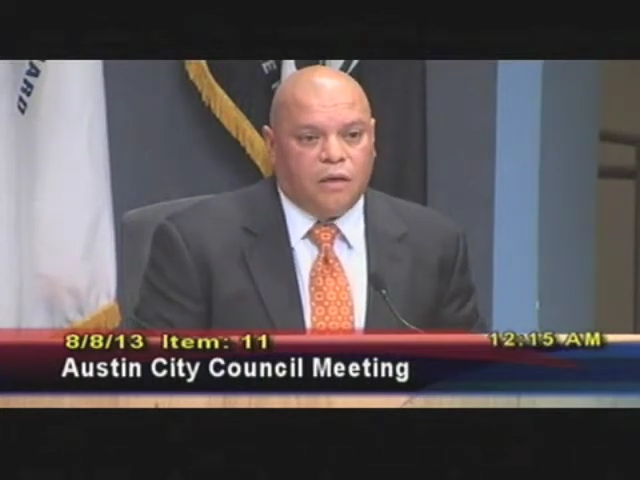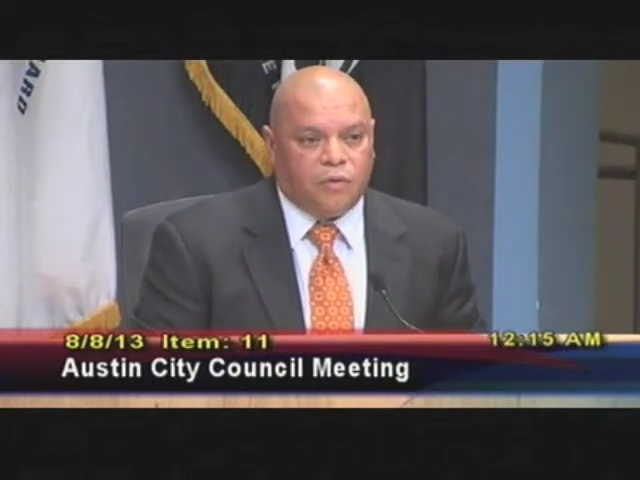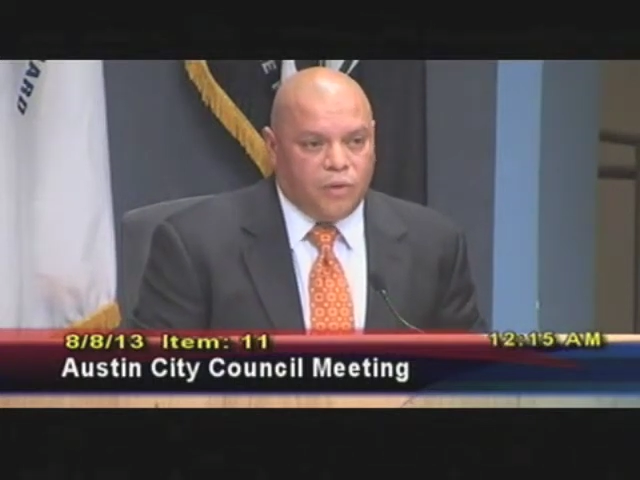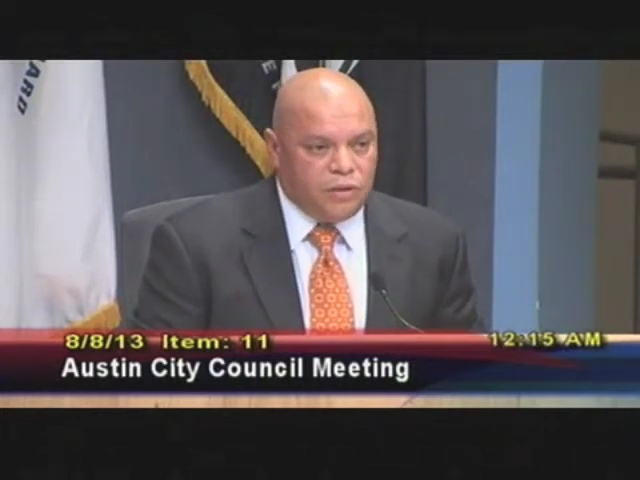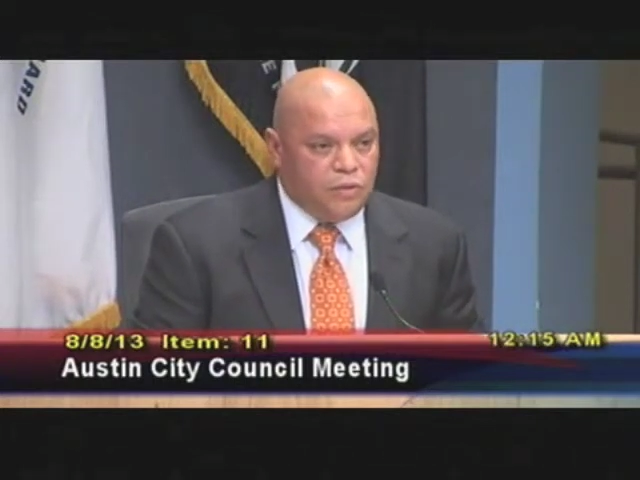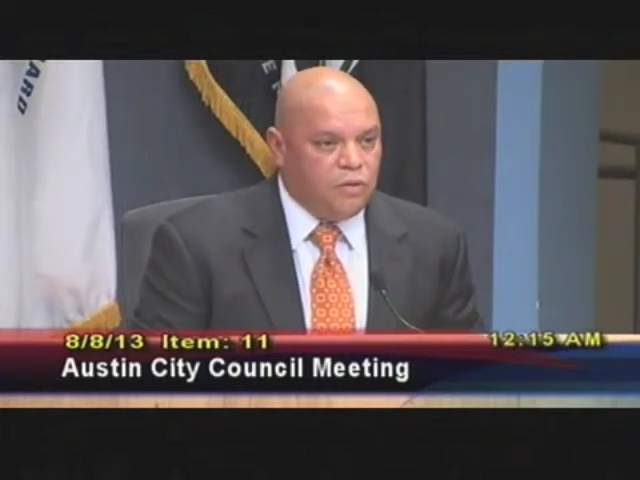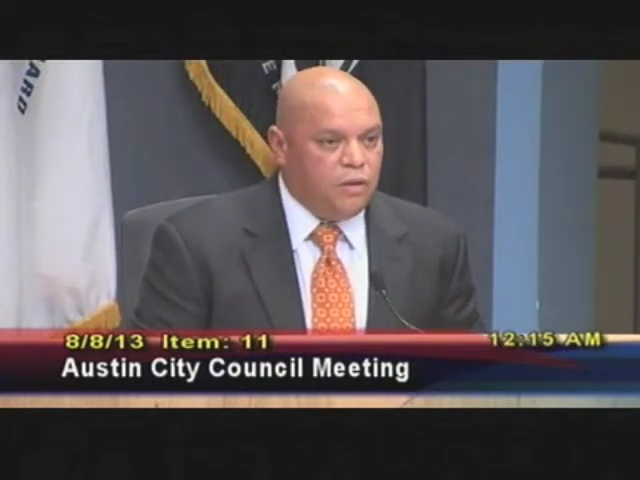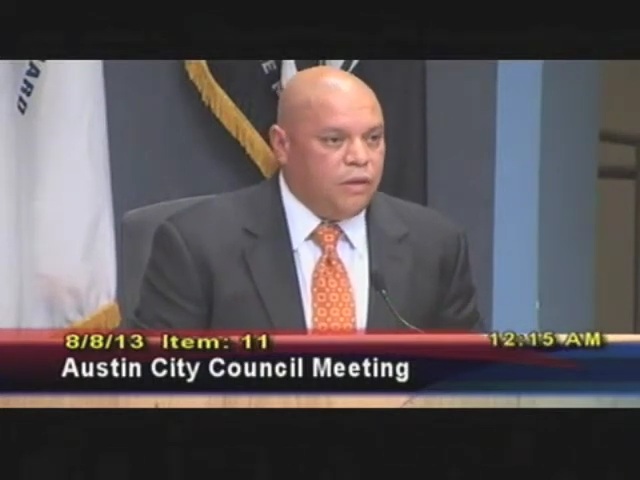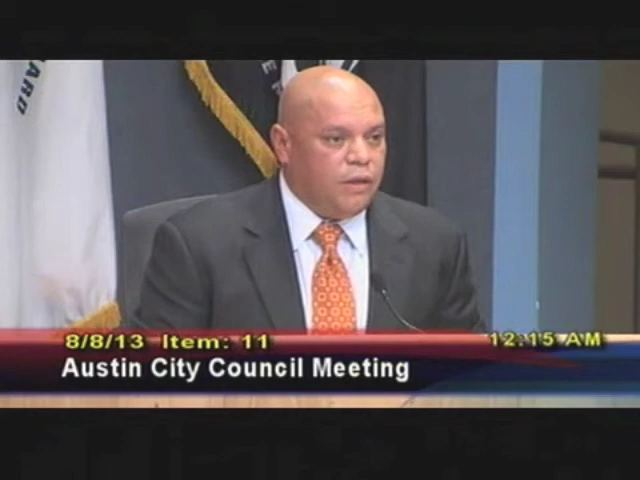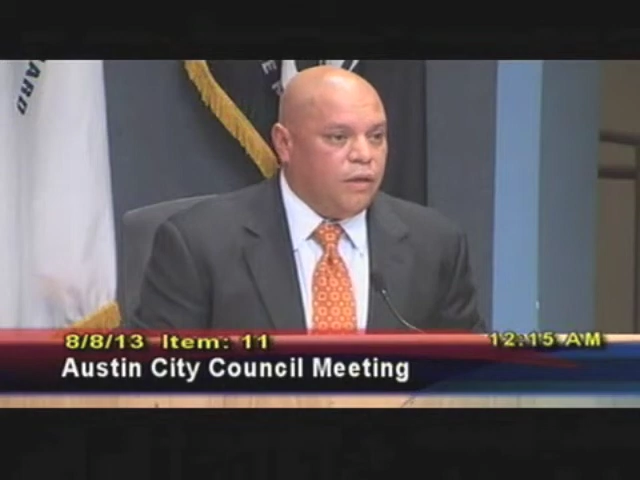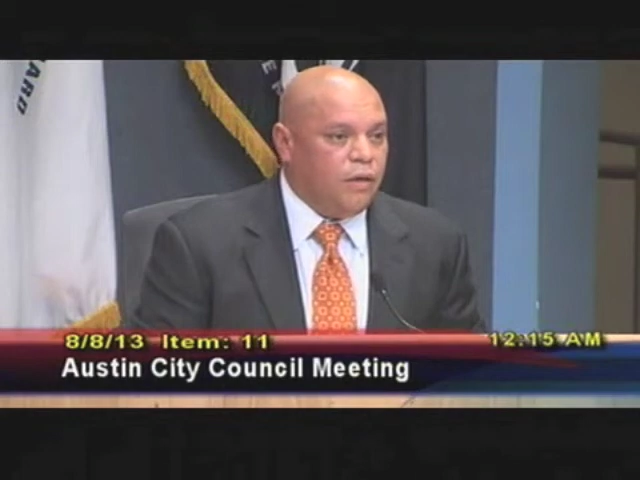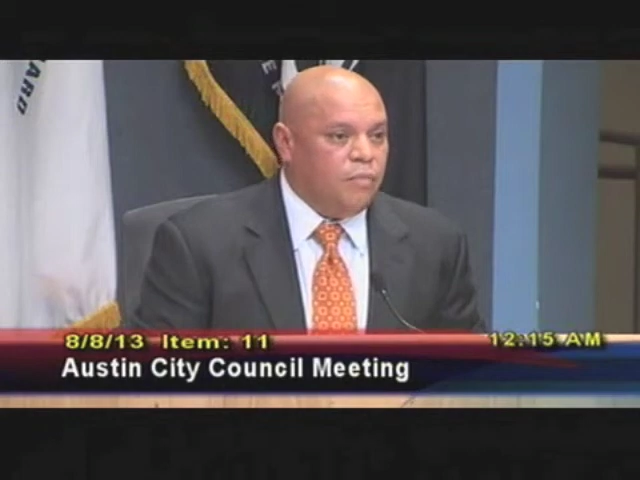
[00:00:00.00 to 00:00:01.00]
crystal
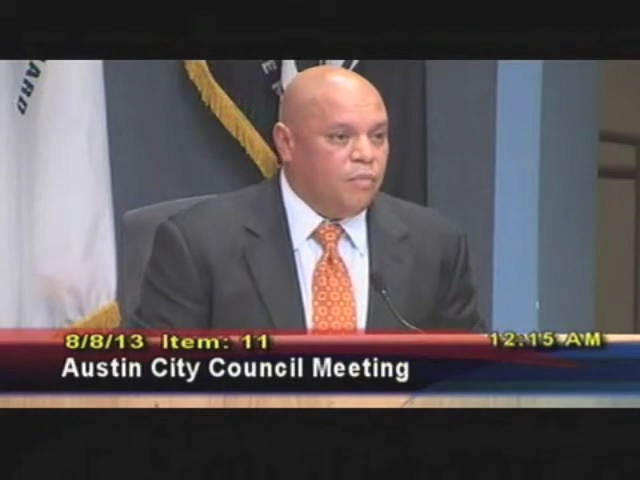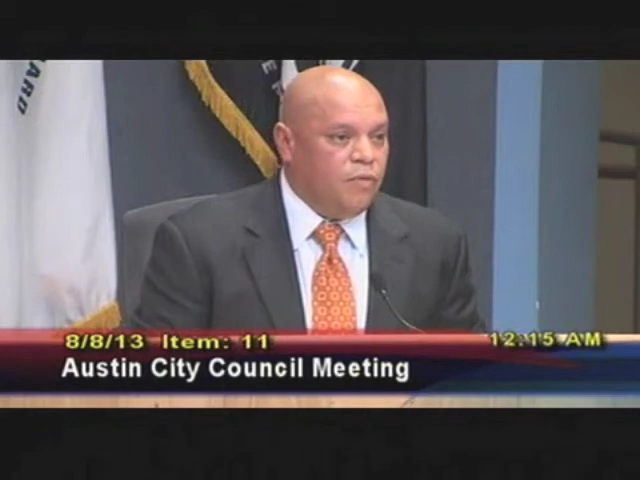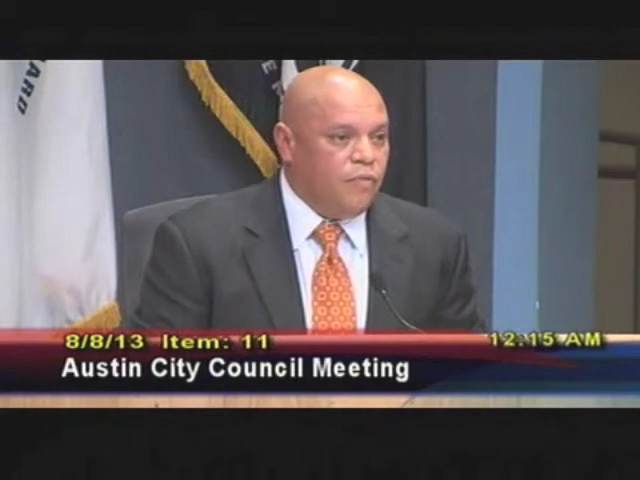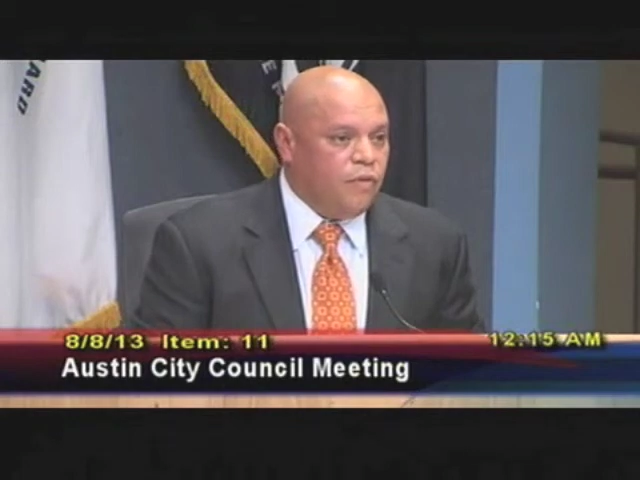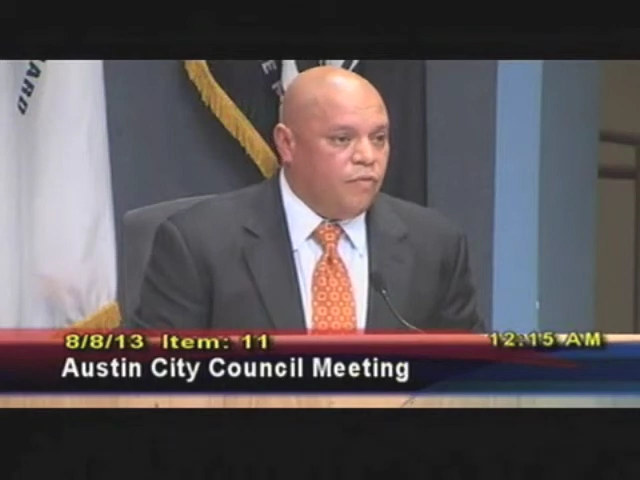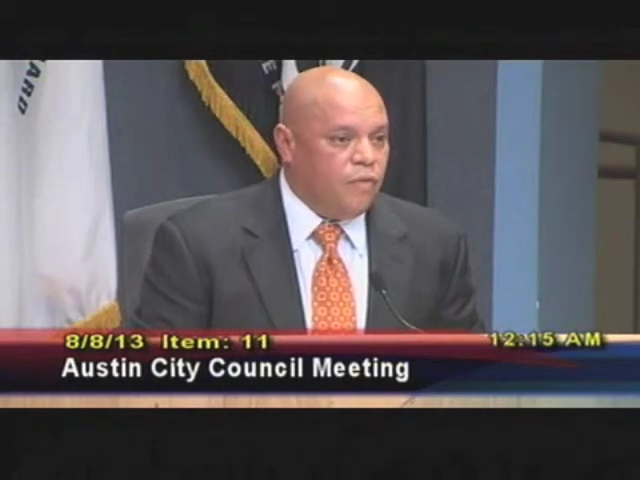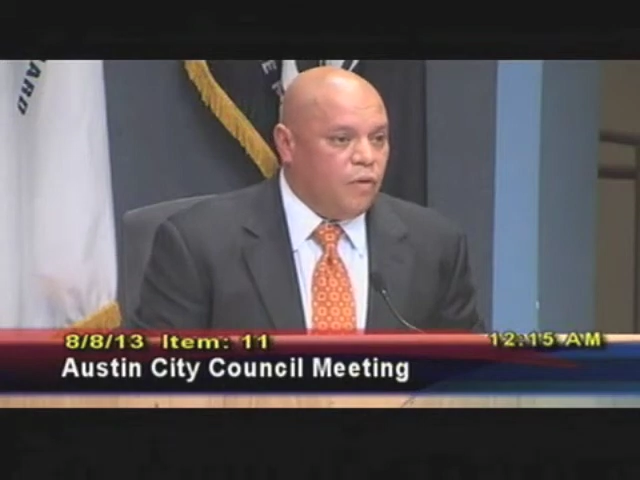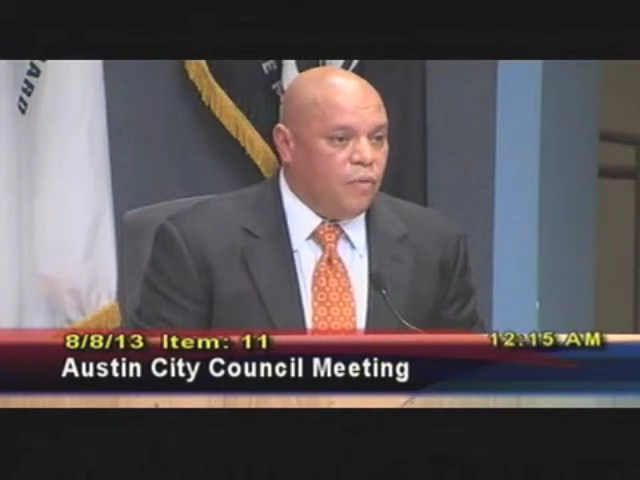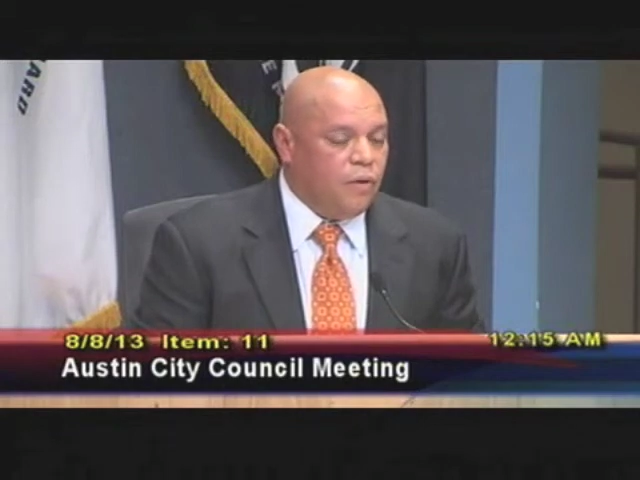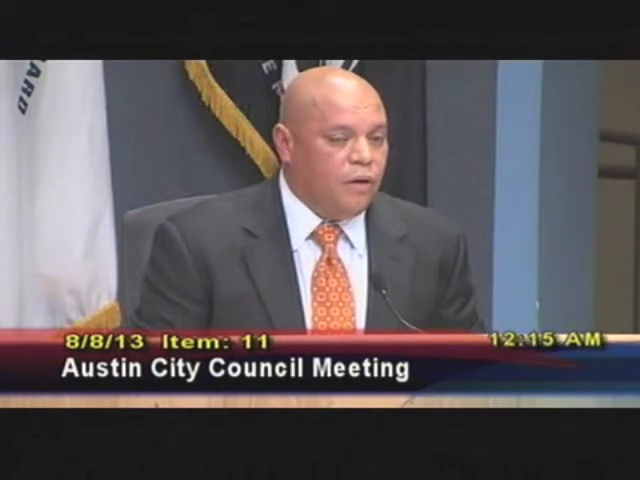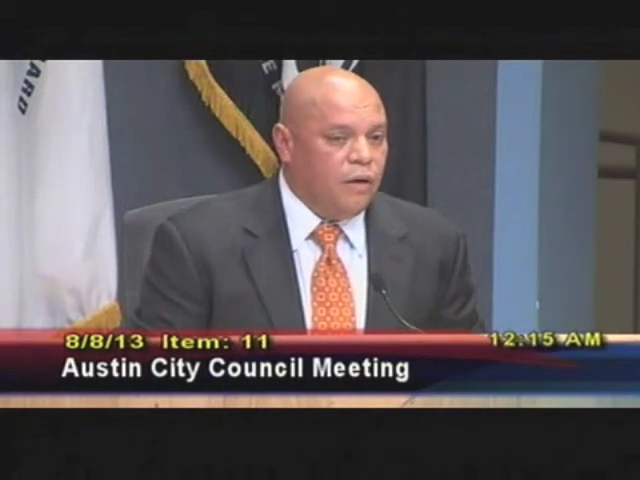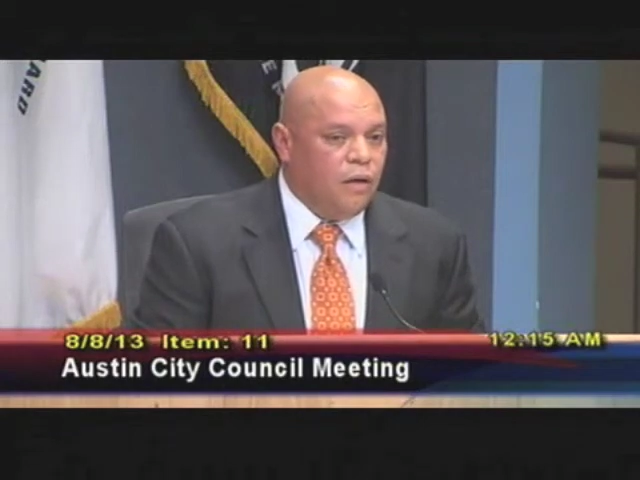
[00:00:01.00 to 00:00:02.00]
clear moving
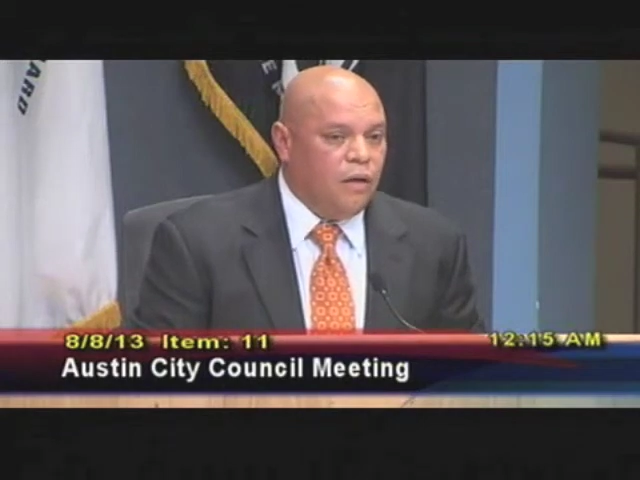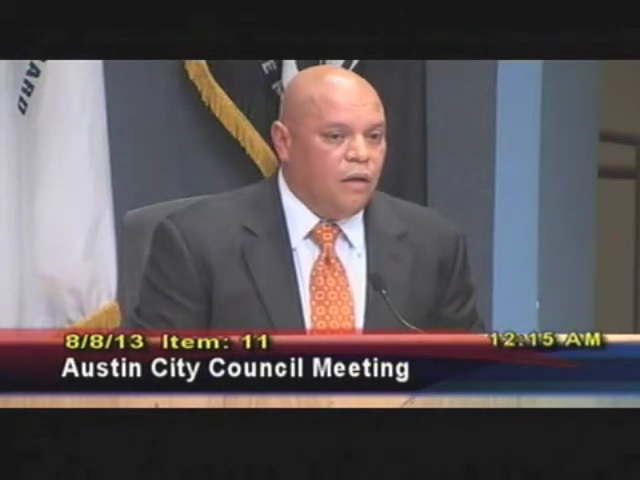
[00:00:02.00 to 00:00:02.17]
forward